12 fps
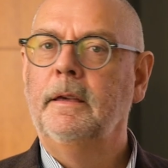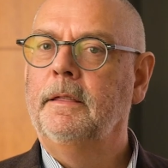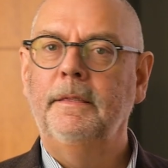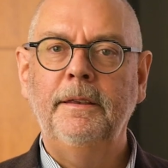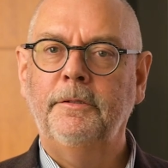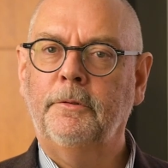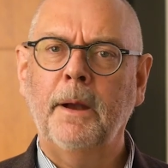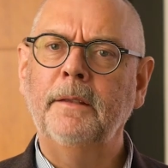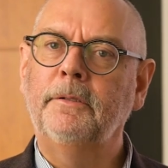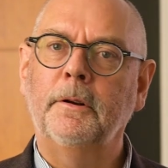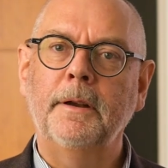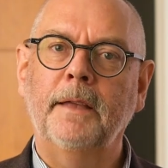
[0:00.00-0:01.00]
These
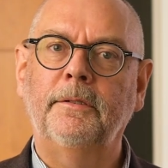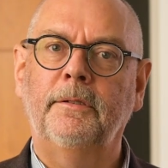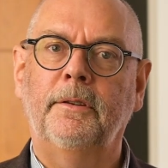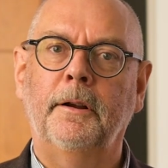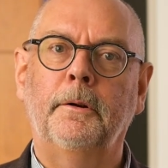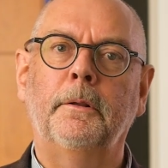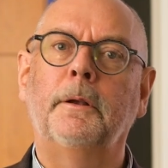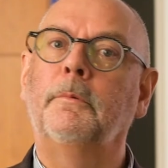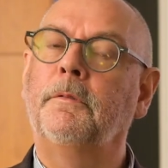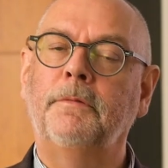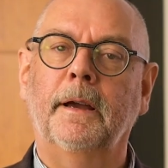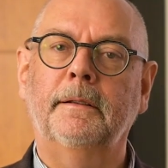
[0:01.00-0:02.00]
trends are necessarily
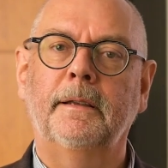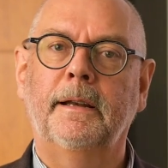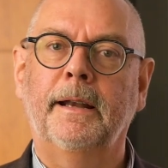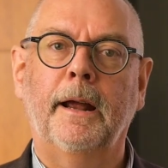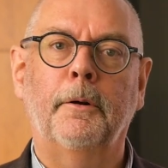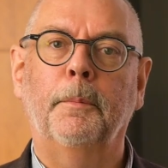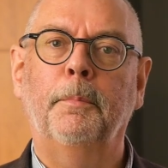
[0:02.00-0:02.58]
reflected in our